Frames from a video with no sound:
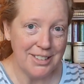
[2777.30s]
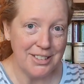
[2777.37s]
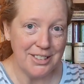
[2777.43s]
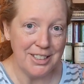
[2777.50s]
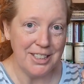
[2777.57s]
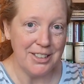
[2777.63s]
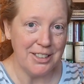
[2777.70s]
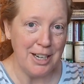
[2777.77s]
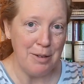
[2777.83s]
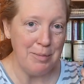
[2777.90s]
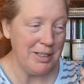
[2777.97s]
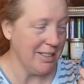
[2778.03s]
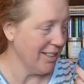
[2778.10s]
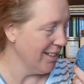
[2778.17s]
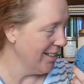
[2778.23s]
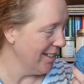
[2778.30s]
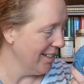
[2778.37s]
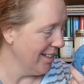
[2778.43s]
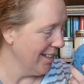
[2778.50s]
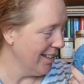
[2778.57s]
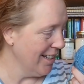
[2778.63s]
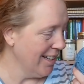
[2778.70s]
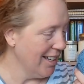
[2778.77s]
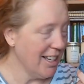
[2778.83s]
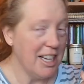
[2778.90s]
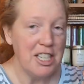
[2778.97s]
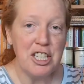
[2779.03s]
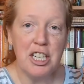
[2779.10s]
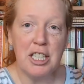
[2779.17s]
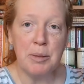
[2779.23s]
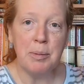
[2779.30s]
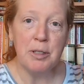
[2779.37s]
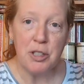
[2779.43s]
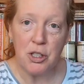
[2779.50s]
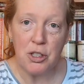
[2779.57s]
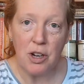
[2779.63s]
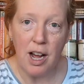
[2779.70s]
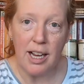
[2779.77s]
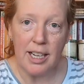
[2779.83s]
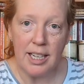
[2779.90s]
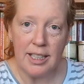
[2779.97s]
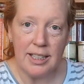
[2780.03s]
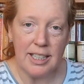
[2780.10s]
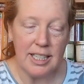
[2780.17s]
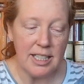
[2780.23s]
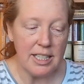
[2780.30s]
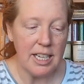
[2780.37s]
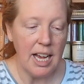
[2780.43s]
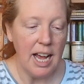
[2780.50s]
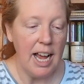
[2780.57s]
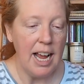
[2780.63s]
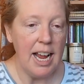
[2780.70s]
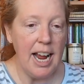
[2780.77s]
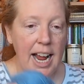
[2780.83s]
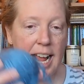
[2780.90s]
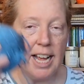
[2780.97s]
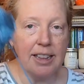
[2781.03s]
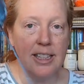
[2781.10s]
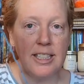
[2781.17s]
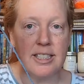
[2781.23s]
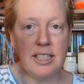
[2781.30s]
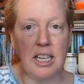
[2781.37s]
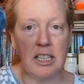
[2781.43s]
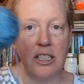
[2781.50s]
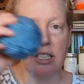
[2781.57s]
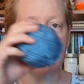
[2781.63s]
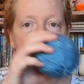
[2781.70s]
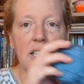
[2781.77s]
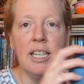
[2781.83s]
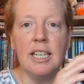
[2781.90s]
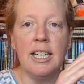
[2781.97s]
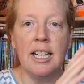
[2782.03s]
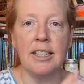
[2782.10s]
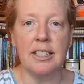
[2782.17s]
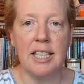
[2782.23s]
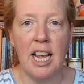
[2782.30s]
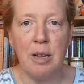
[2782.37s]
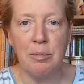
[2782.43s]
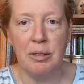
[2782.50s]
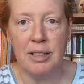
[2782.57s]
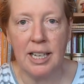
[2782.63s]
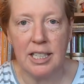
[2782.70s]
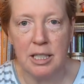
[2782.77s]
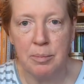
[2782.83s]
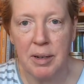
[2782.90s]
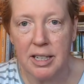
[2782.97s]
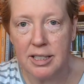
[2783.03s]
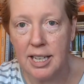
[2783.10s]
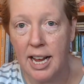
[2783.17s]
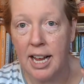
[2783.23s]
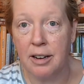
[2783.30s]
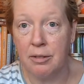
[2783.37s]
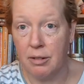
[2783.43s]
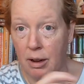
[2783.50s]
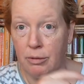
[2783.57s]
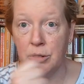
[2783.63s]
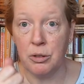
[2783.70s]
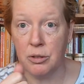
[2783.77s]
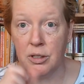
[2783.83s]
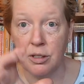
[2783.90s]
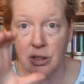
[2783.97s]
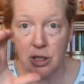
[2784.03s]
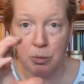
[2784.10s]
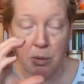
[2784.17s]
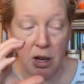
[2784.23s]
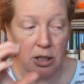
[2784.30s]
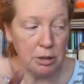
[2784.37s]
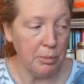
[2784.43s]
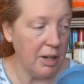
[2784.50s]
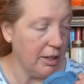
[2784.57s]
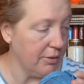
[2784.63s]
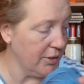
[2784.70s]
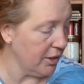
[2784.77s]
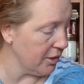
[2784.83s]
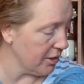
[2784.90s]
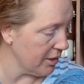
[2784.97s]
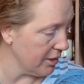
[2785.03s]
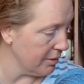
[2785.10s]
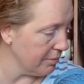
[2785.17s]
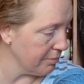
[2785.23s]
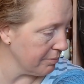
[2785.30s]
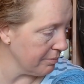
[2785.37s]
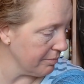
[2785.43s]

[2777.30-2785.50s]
Do you see her coming? She has been stalking this. I had this like just sitting on the table next to me, because I was using the smaller ball first.